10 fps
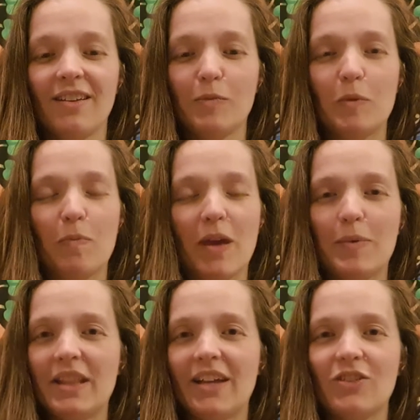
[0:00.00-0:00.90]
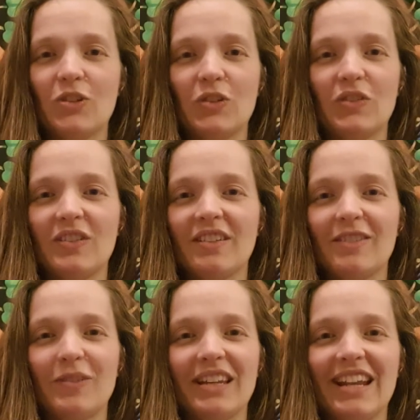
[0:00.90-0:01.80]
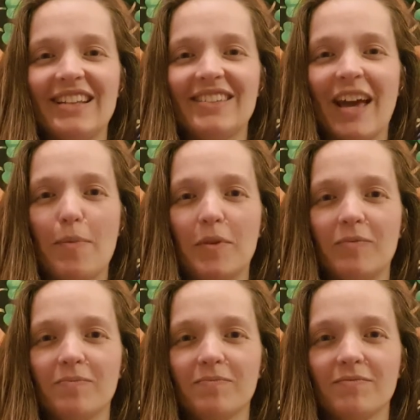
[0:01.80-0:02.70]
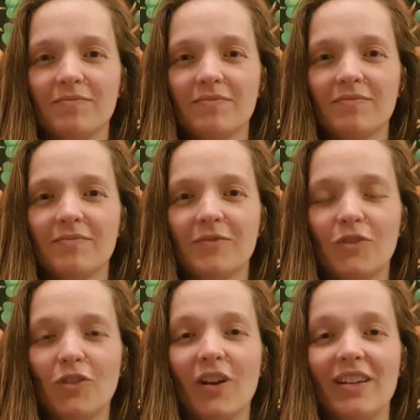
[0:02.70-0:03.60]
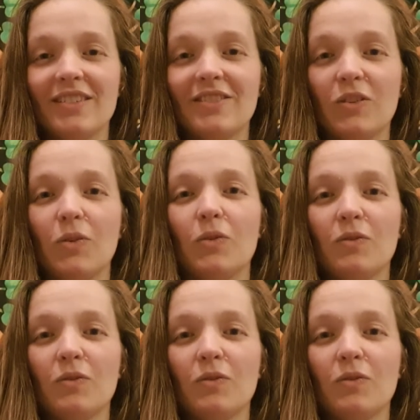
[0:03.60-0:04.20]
But maybe that's just what needs to happen for us to